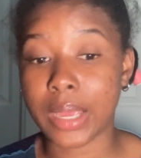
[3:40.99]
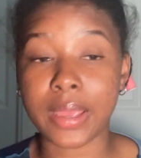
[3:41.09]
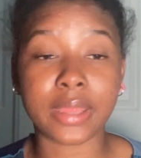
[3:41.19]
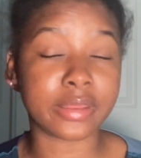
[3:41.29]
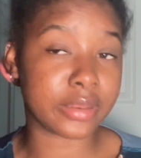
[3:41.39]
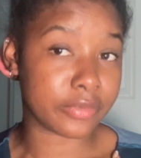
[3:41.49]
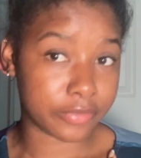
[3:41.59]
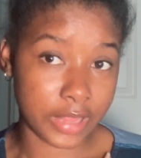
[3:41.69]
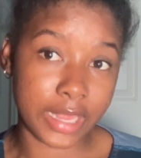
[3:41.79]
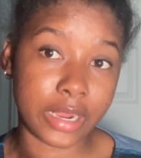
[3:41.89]
and then a
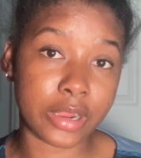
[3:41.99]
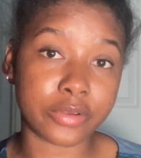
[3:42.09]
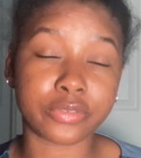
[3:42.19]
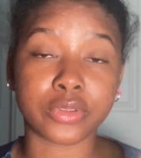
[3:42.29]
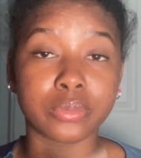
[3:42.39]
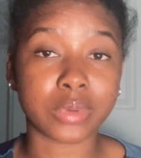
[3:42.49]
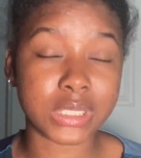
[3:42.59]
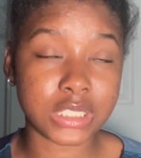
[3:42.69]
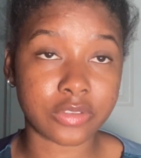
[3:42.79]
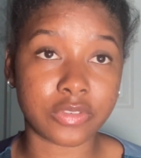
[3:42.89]
flat iron for the
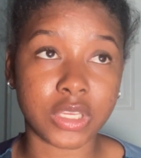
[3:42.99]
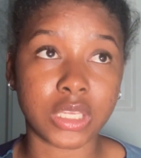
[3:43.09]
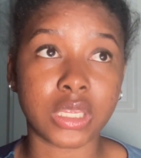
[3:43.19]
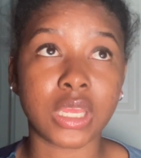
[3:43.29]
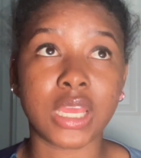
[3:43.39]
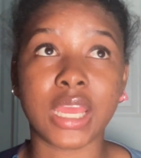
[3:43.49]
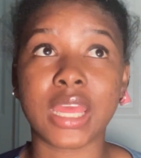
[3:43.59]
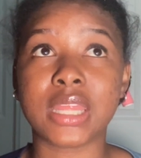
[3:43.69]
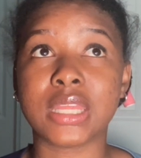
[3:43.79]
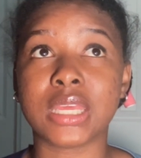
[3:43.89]
rest of it.
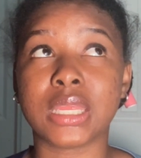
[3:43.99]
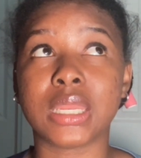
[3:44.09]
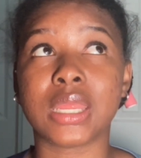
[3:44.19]
And then